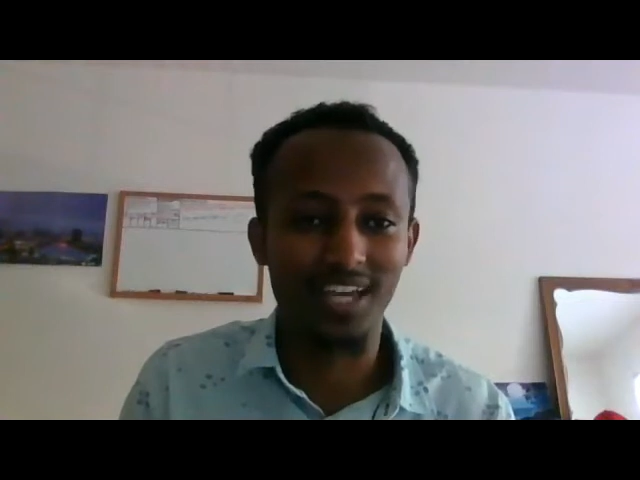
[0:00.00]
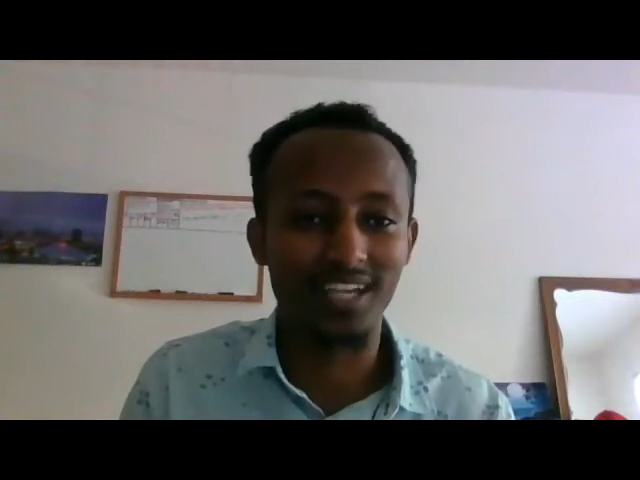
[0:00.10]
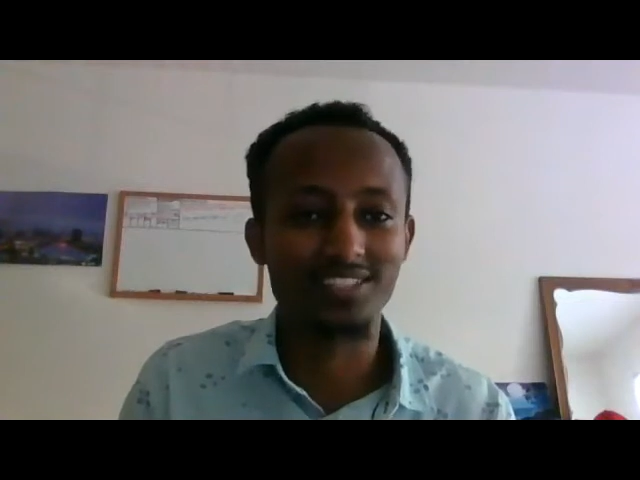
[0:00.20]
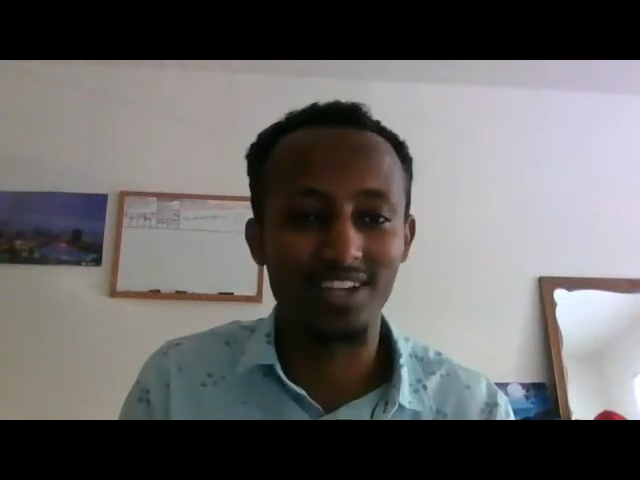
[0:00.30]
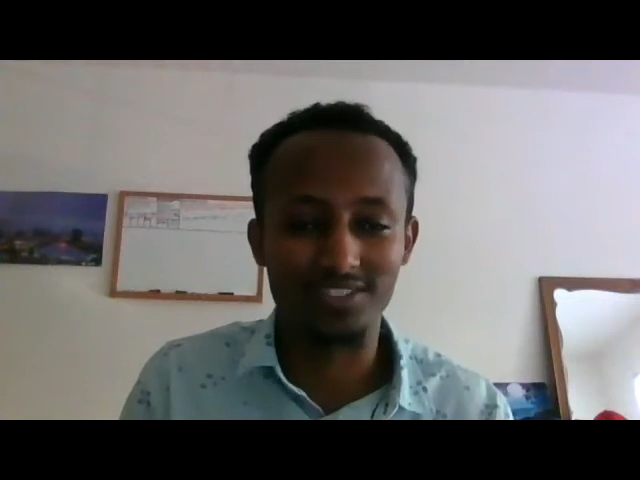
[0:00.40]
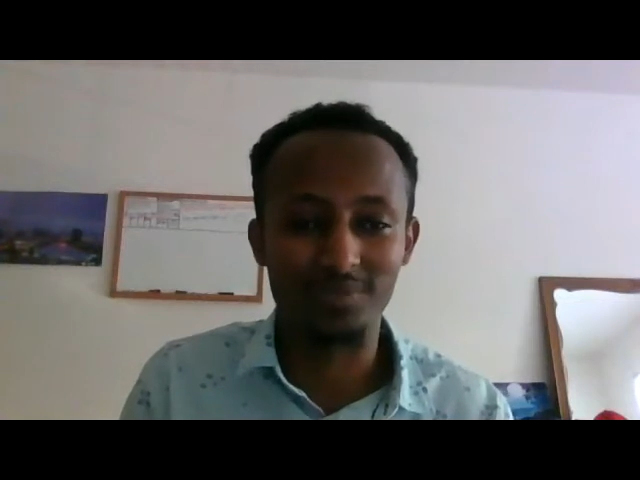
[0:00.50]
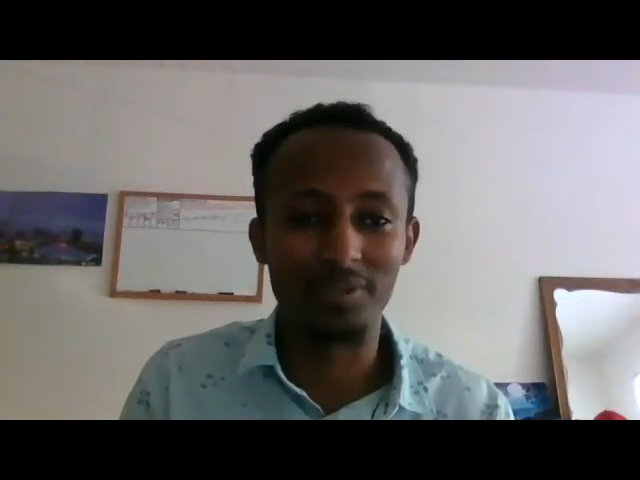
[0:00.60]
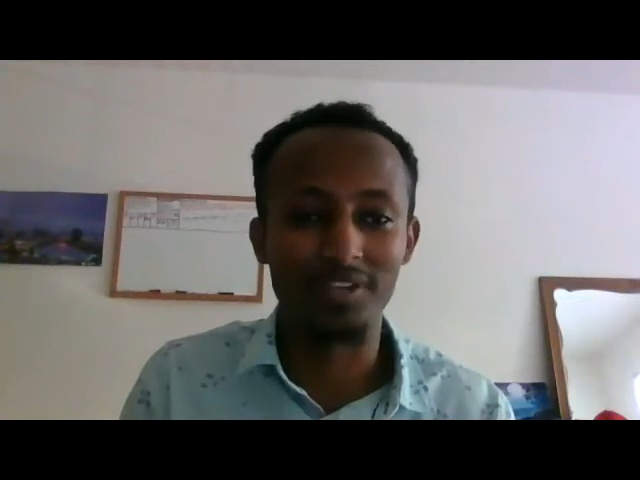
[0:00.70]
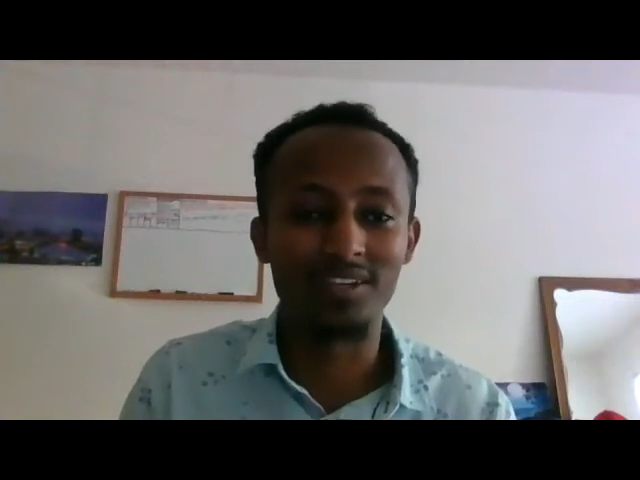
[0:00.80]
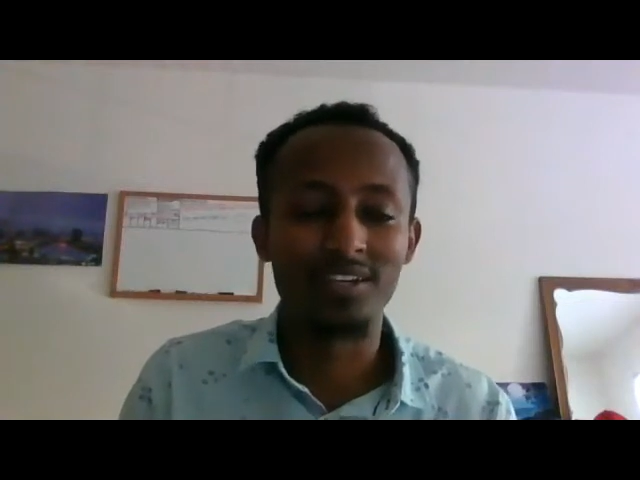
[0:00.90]
start to
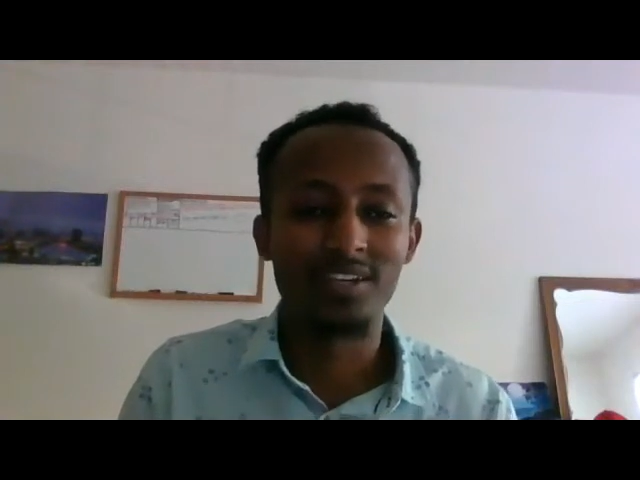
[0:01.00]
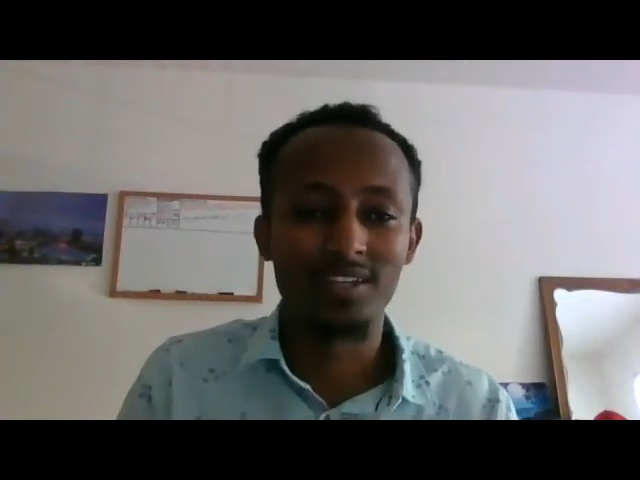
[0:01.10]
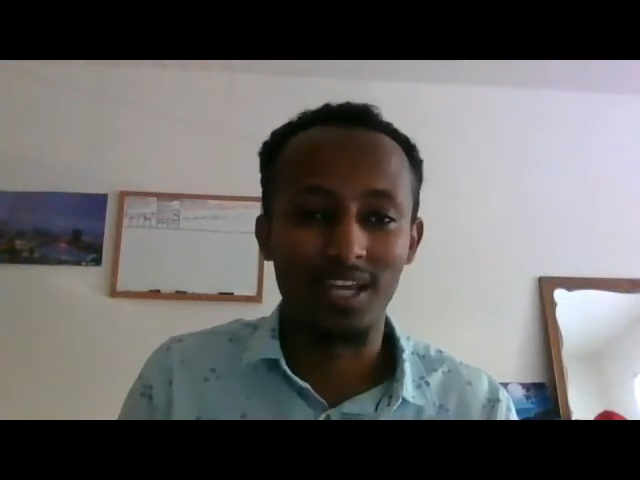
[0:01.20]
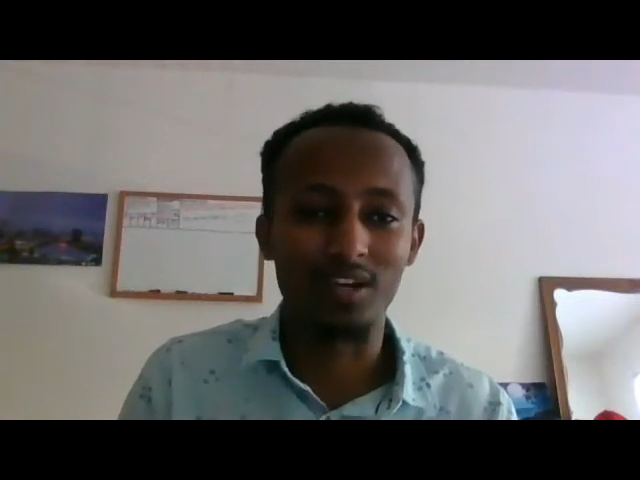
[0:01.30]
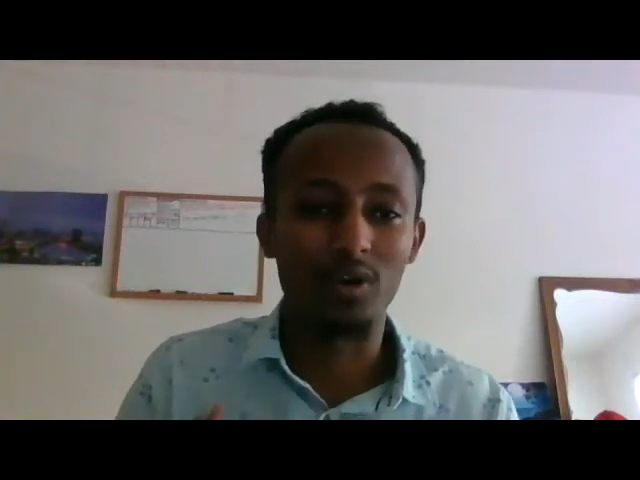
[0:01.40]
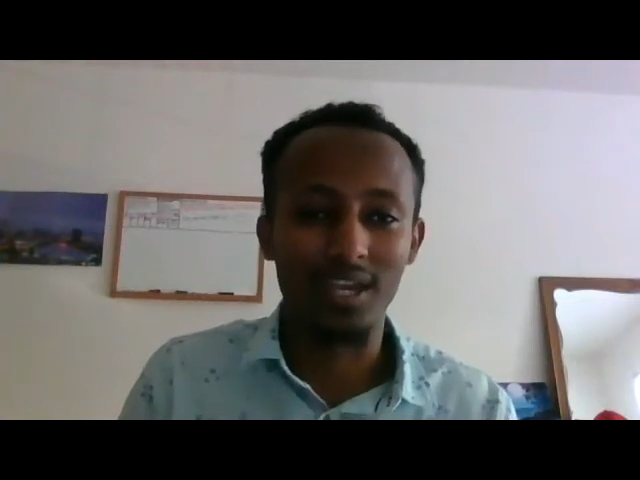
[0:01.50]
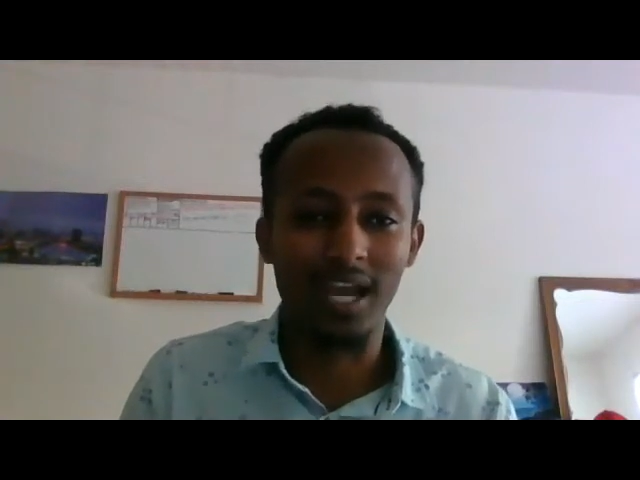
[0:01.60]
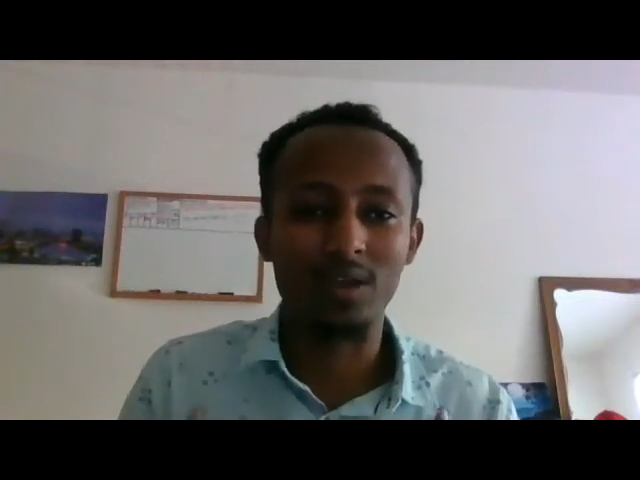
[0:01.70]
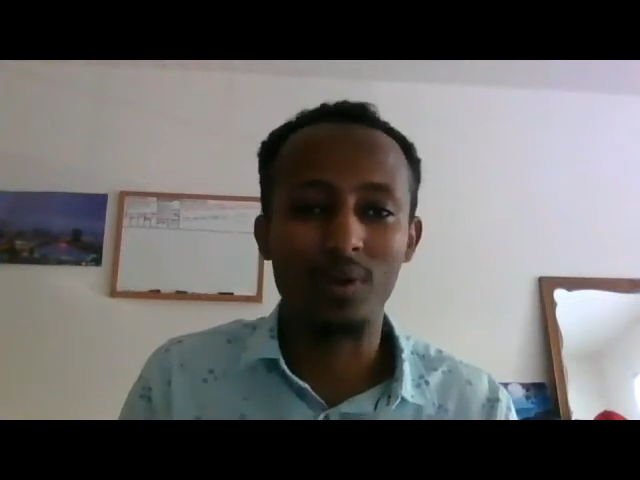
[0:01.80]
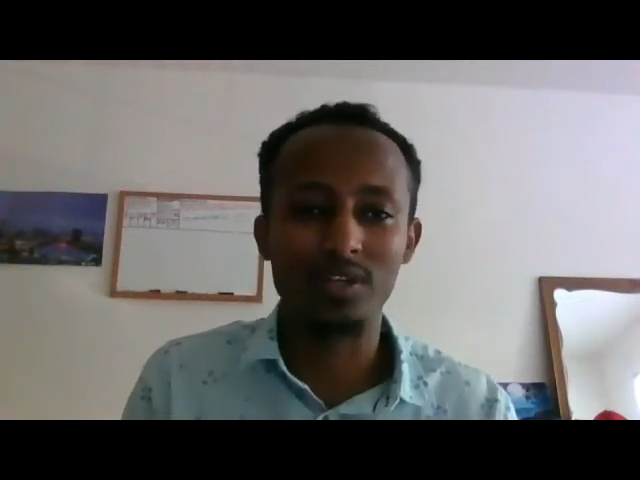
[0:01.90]
be like, okay, how
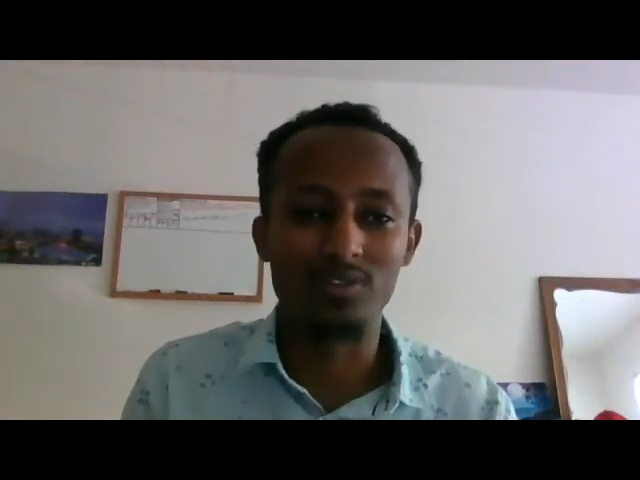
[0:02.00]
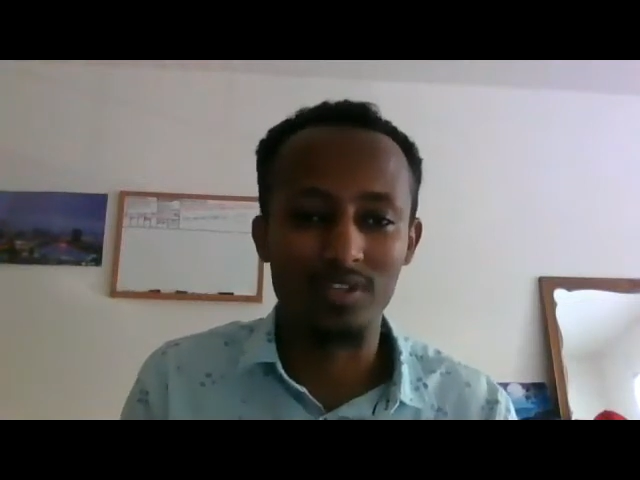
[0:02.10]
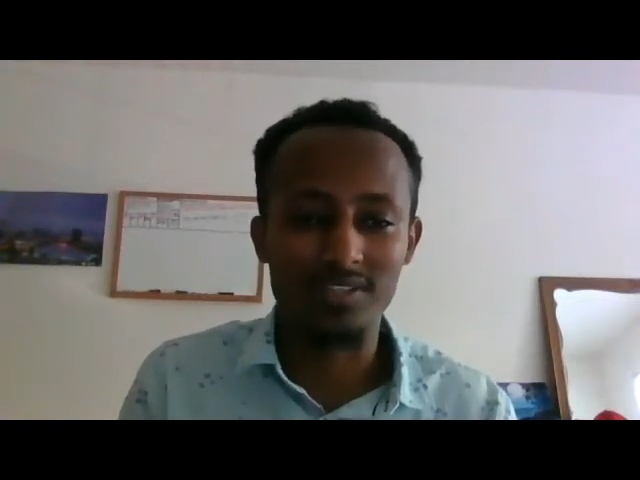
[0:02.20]
do I do this?